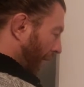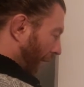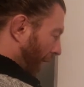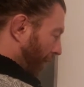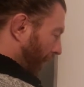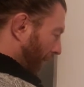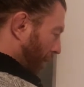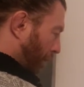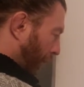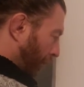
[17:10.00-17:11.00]
every
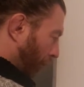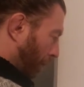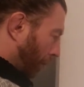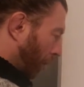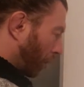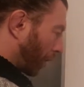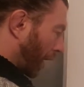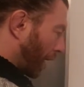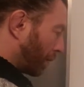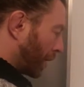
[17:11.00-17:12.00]
imprint or
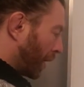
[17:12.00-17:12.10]
program